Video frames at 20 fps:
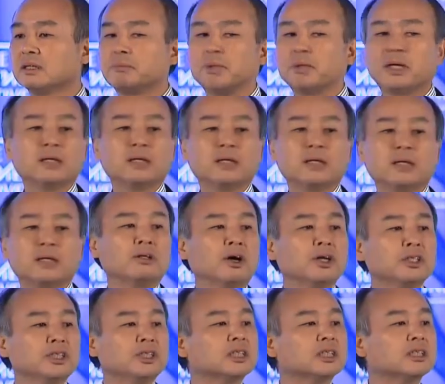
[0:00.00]
But
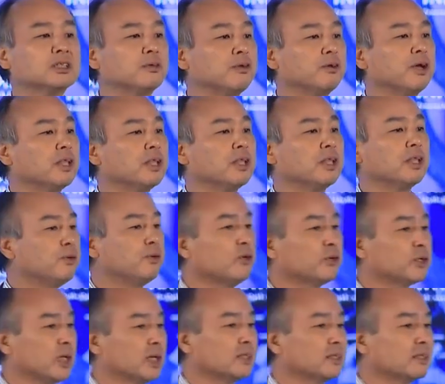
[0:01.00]
not just the weather
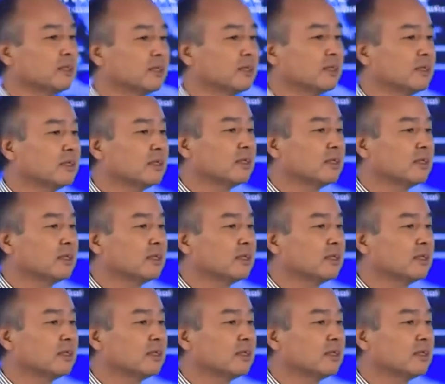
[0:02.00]
forecast.